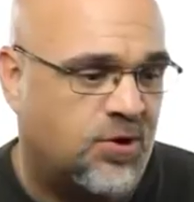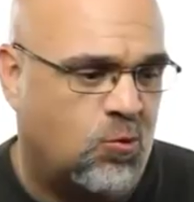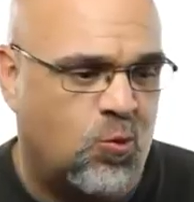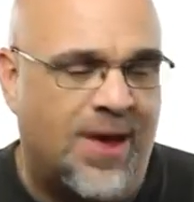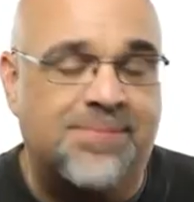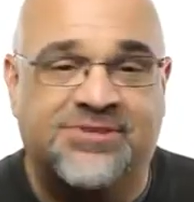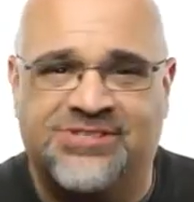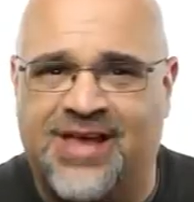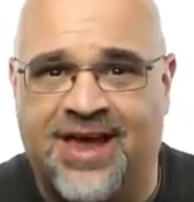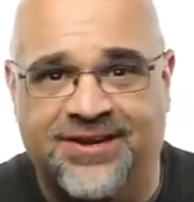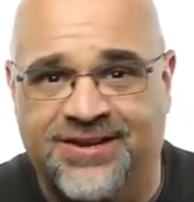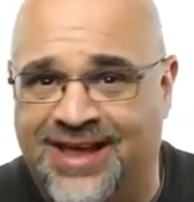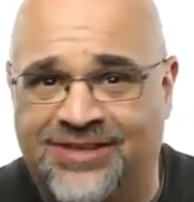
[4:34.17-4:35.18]
website
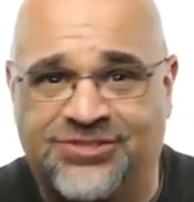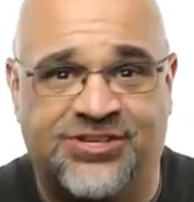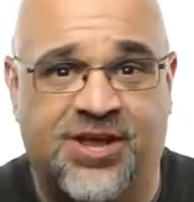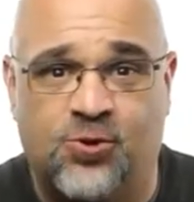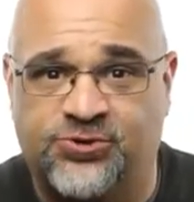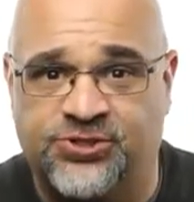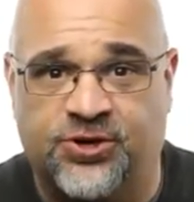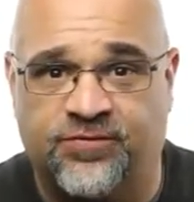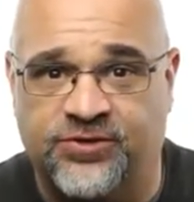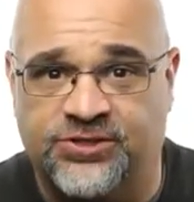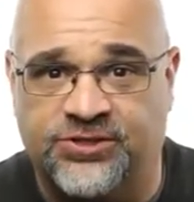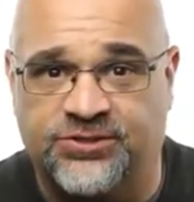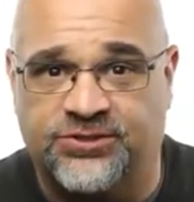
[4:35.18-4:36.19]
and SEO
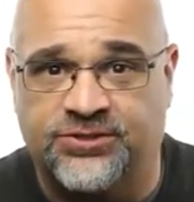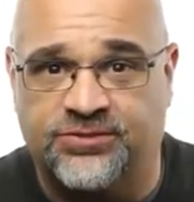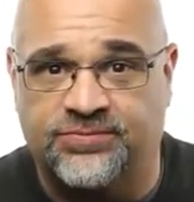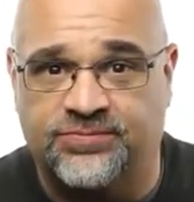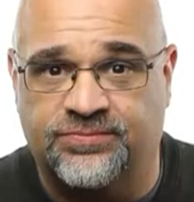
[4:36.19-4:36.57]
services.